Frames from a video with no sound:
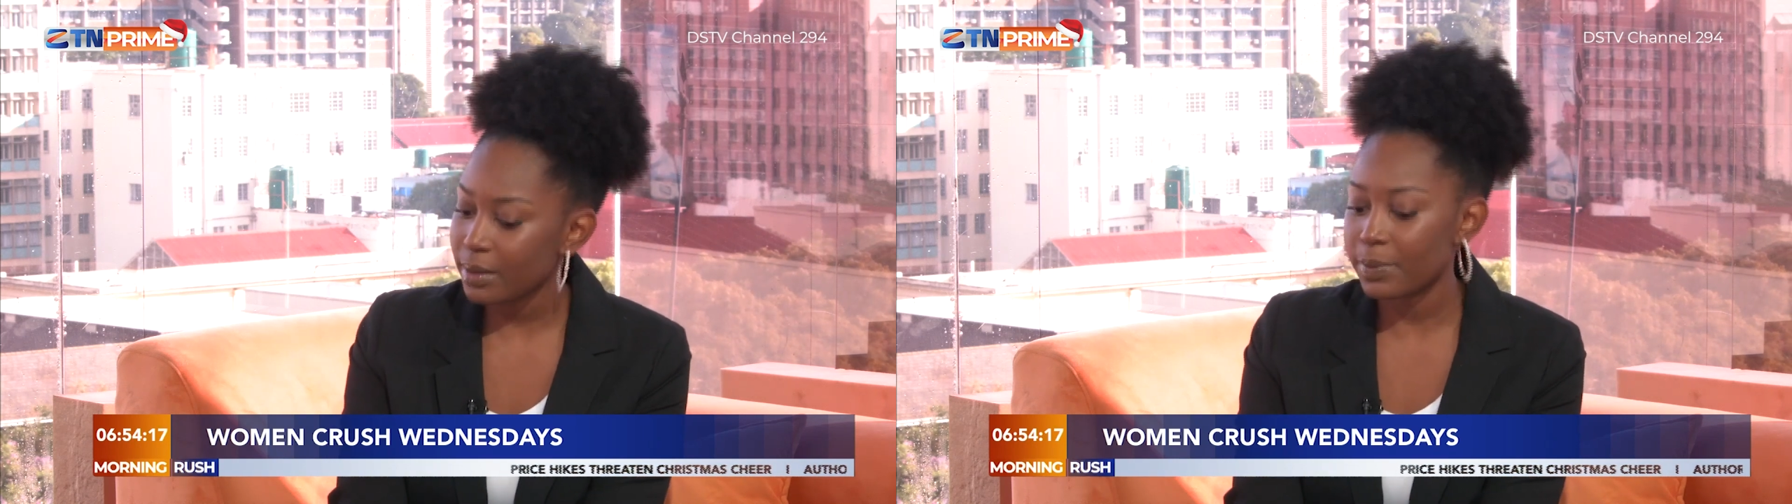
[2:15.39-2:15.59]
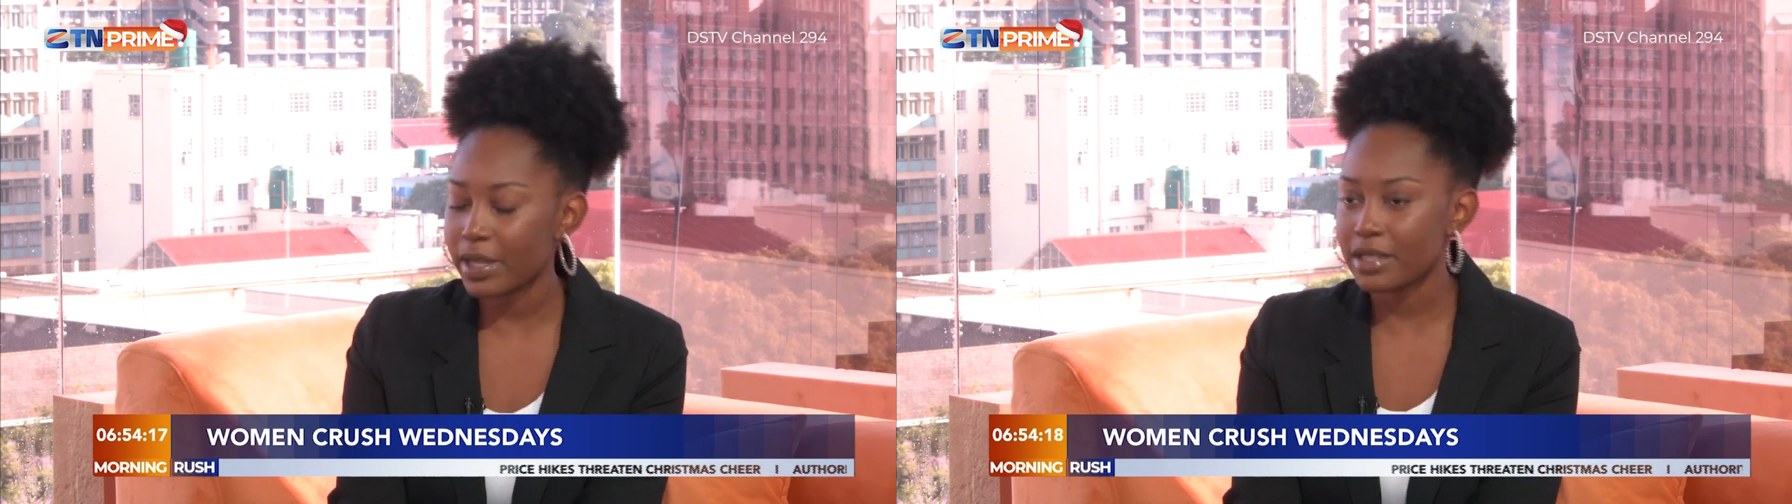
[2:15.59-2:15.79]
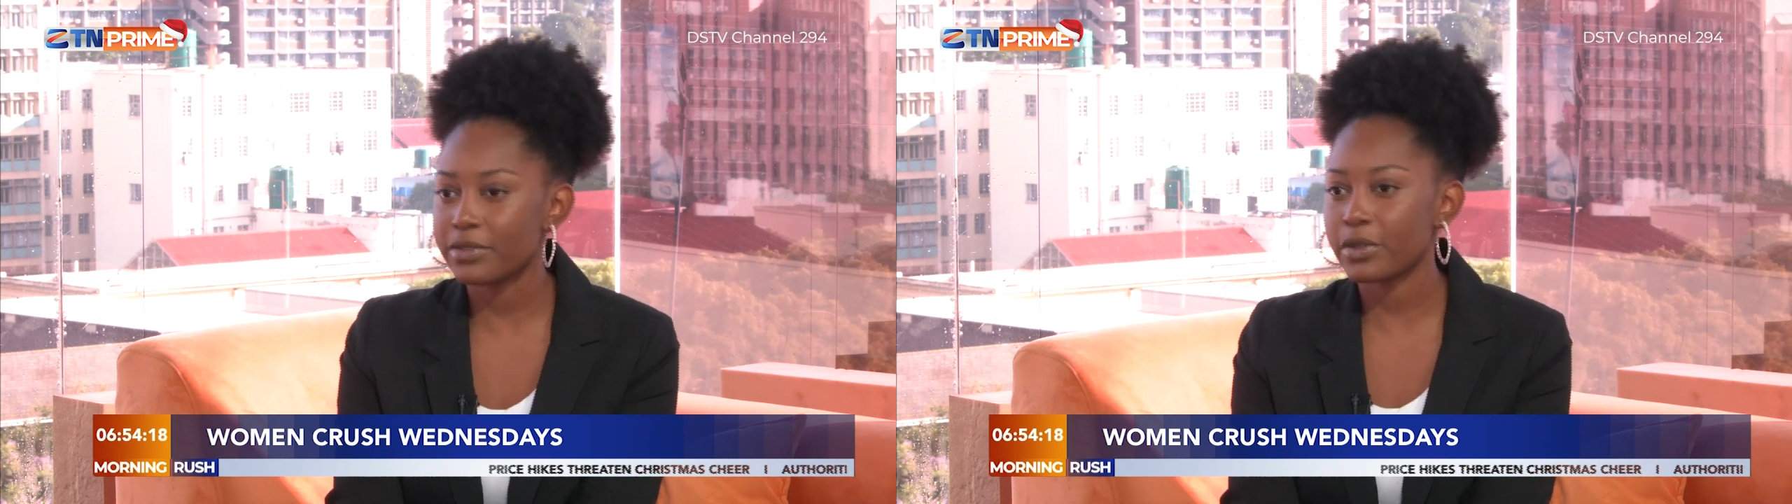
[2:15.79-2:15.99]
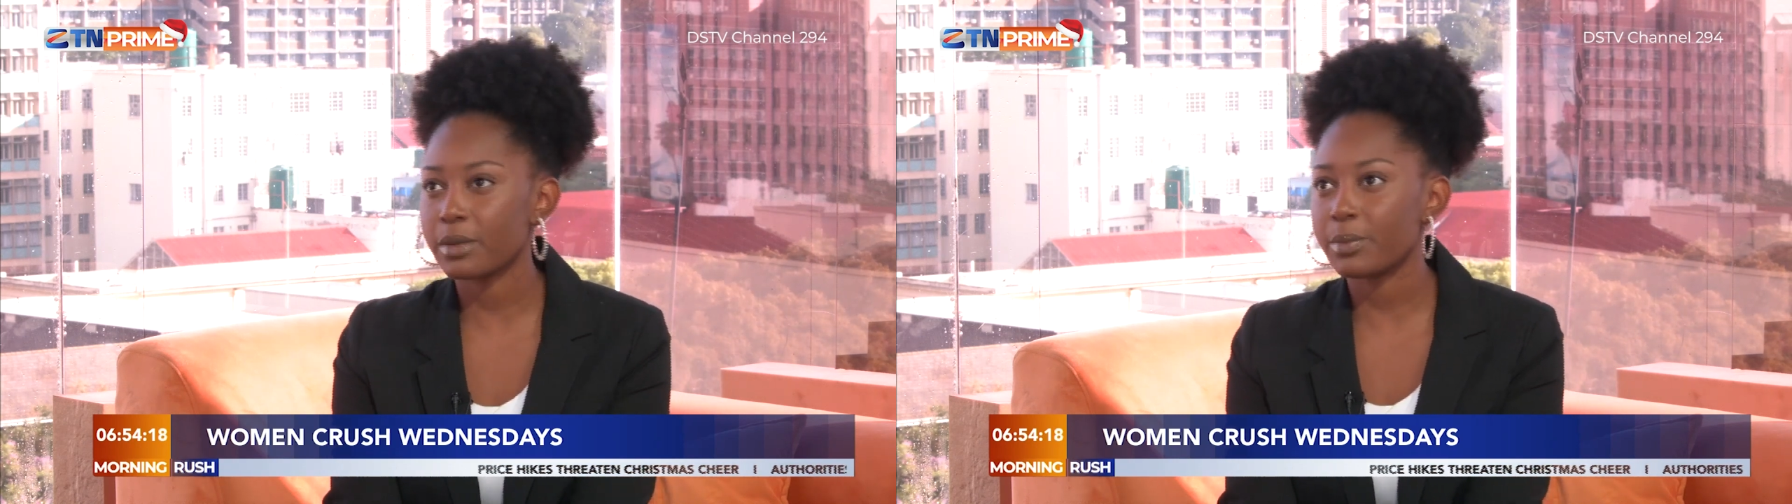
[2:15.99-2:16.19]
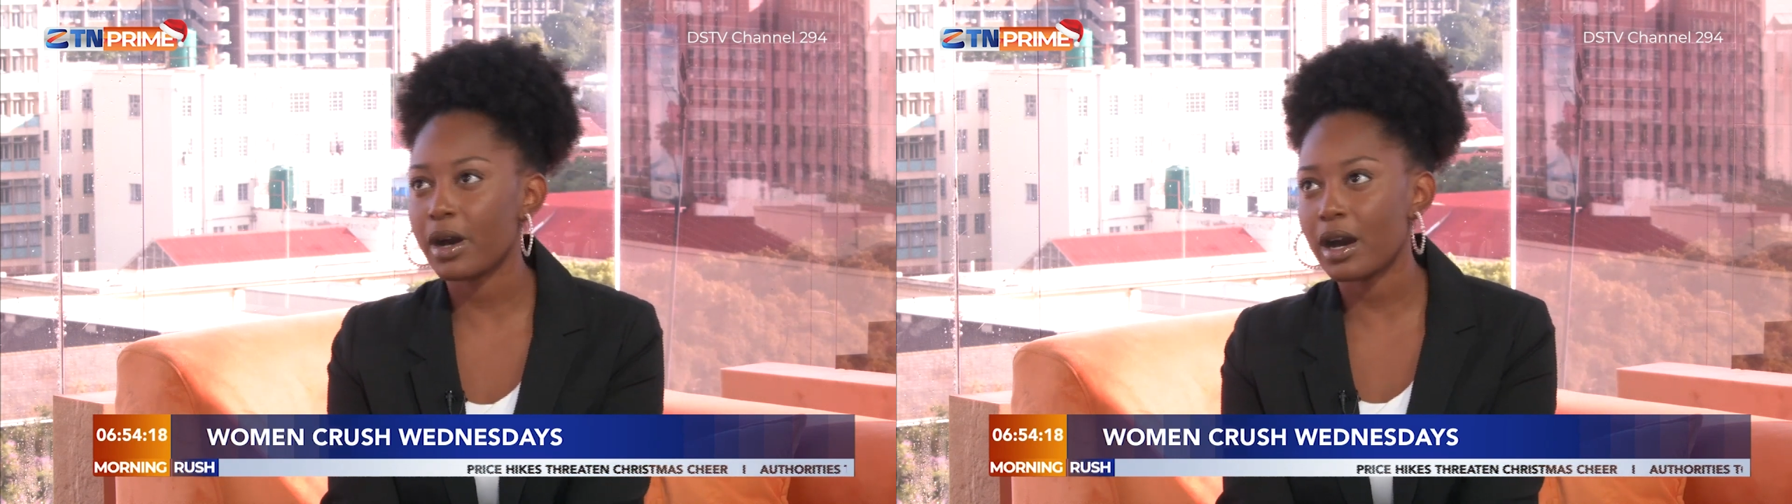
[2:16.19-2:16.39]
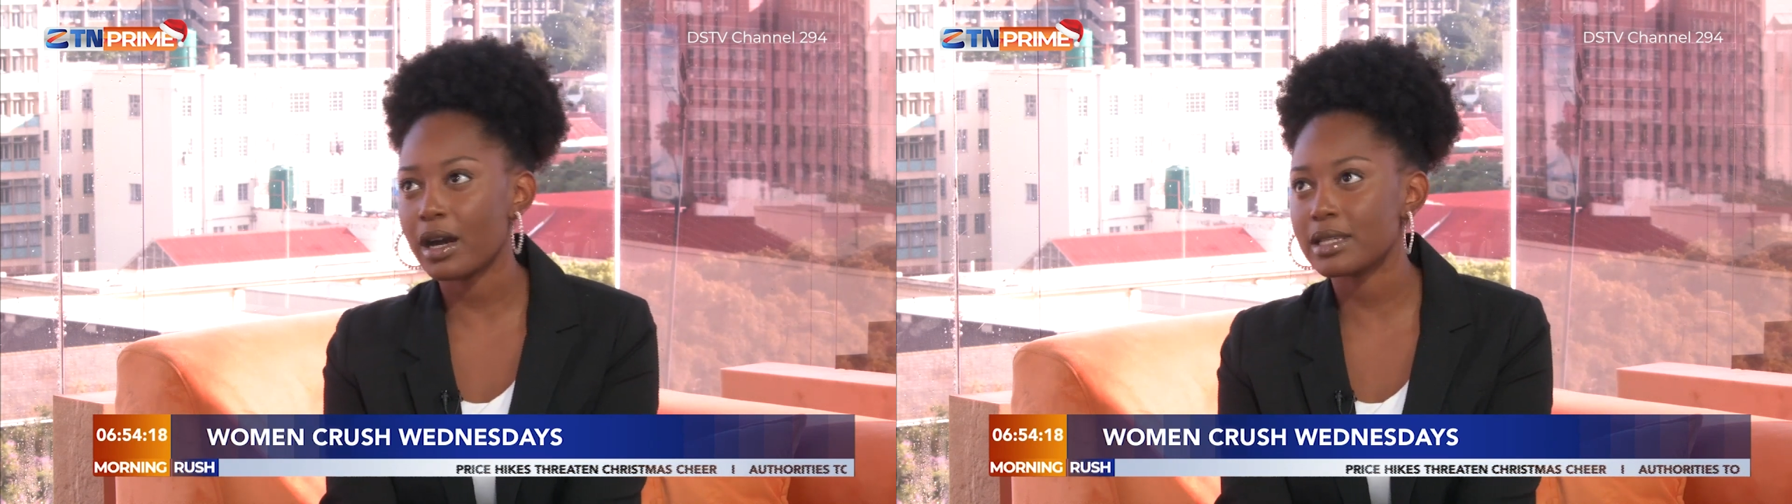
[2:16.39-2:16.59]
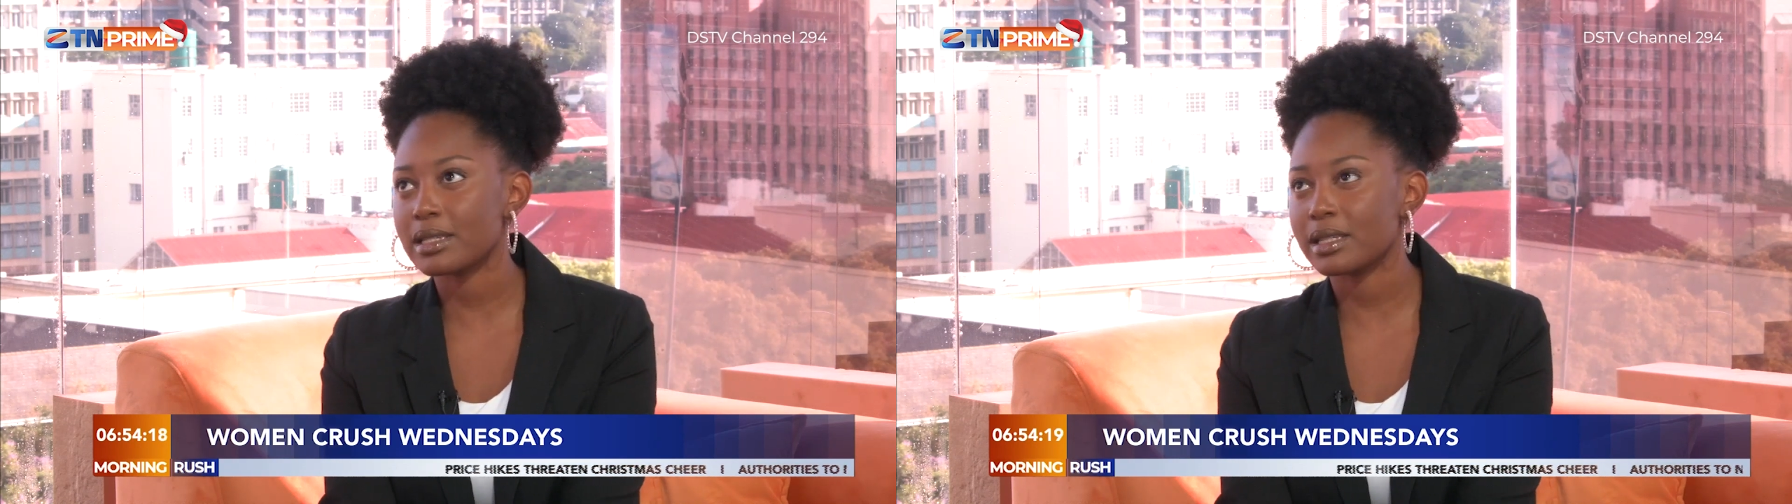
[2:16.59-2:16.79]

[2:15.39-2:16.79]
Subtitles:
But for the past,